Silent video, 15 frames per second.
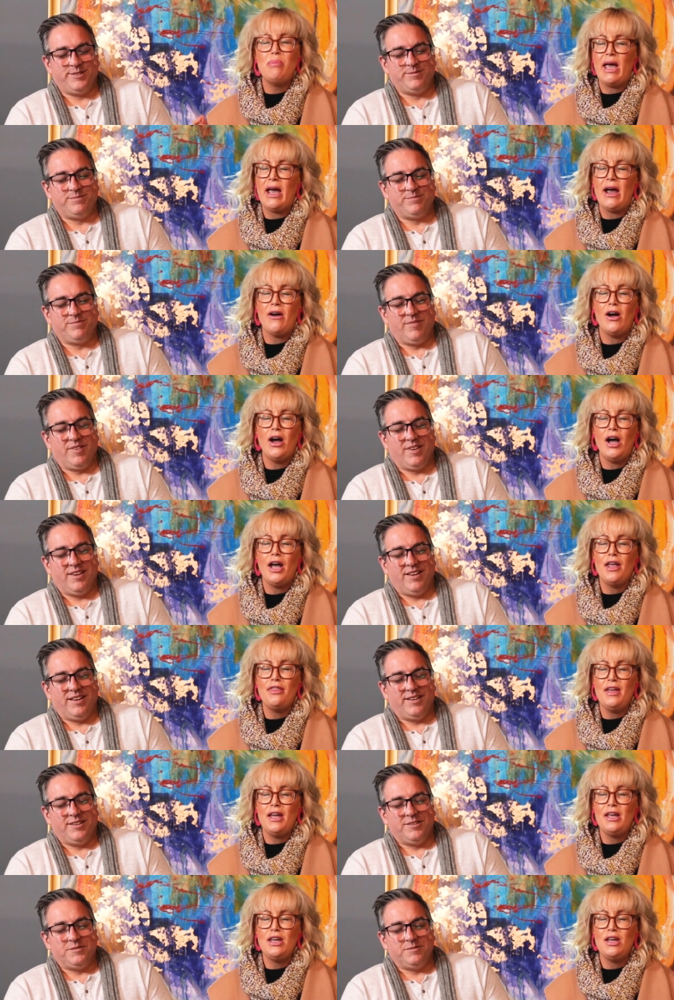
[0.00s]
Speaker 1: bearer. I
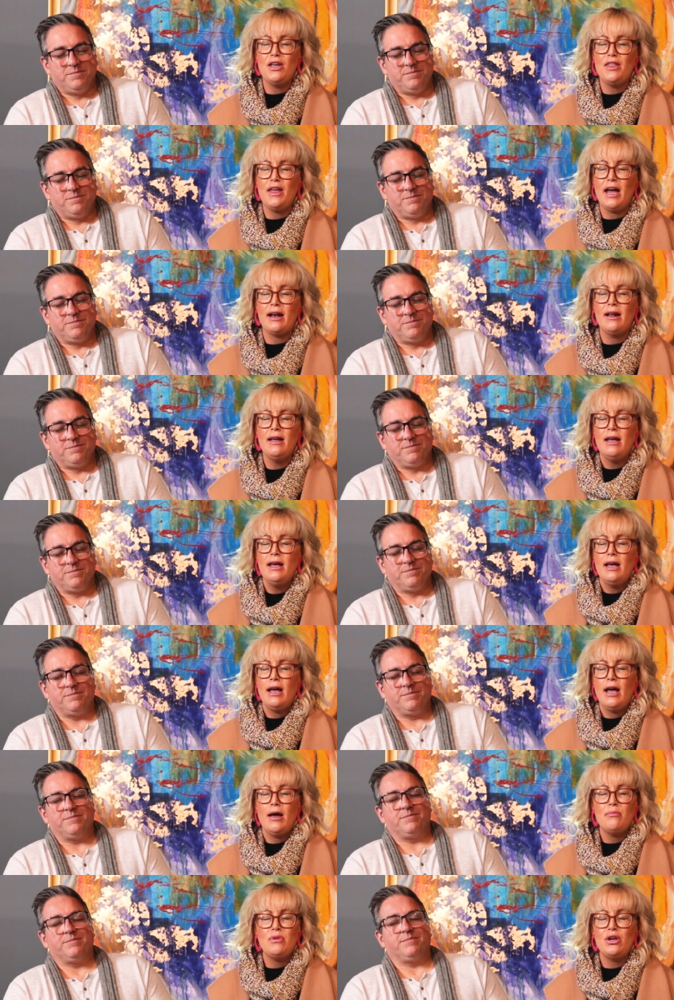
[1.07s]
thank you that
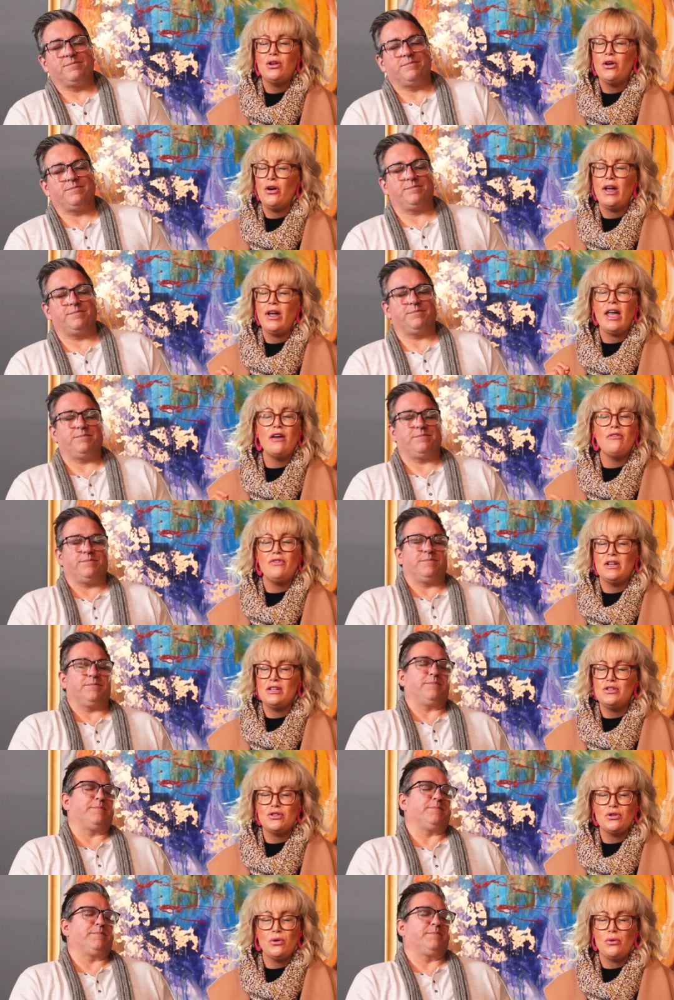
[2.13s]
um, you know every
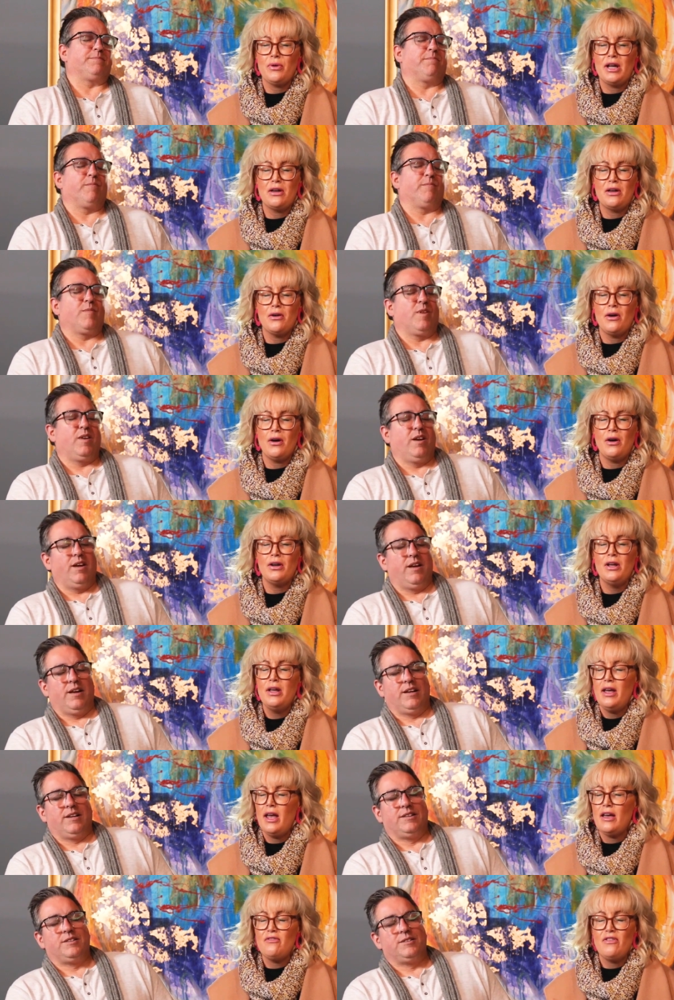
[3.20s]
story, God,
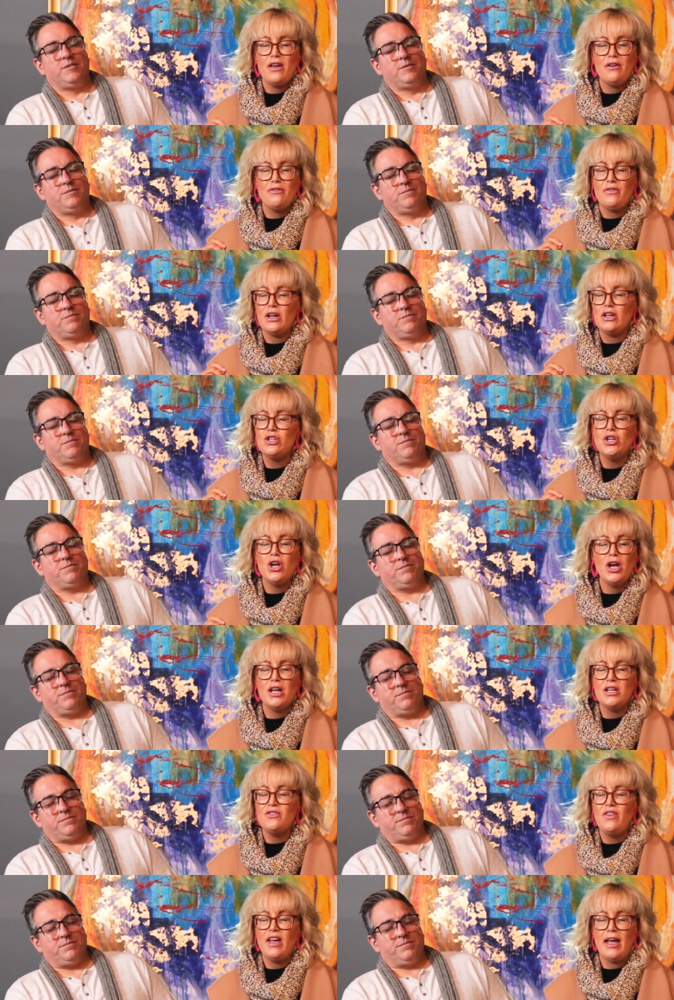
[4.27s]
of every
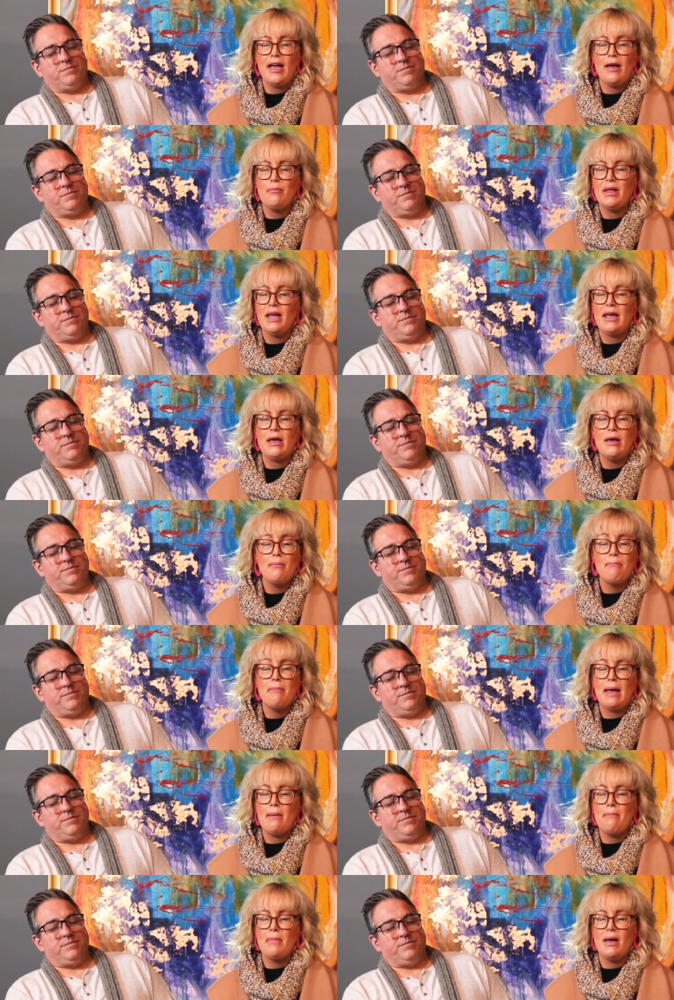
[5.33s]
church family
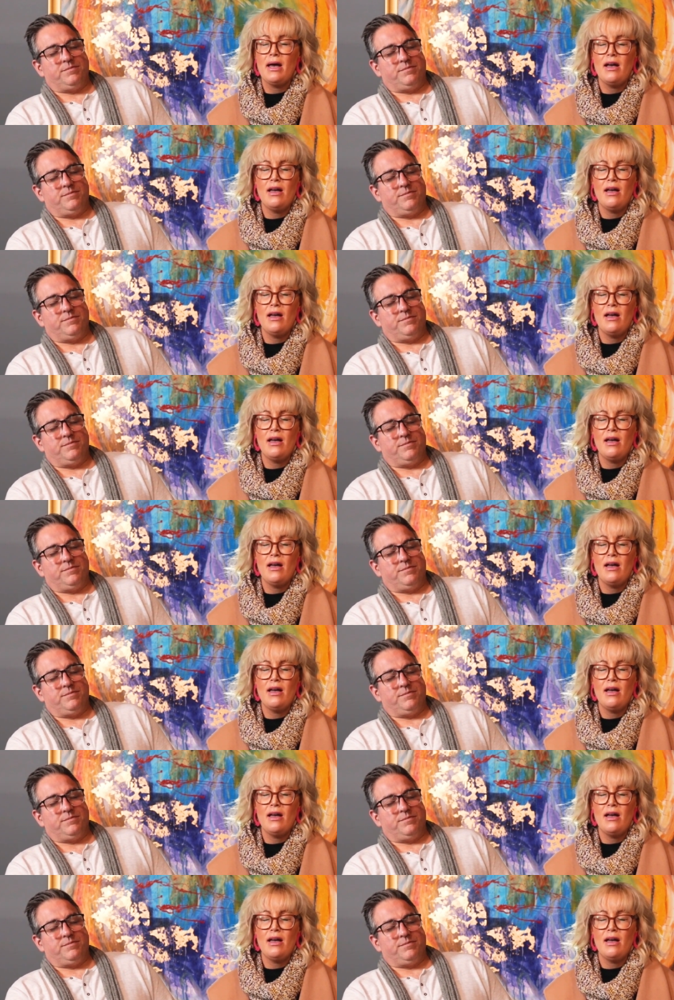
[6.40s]
member,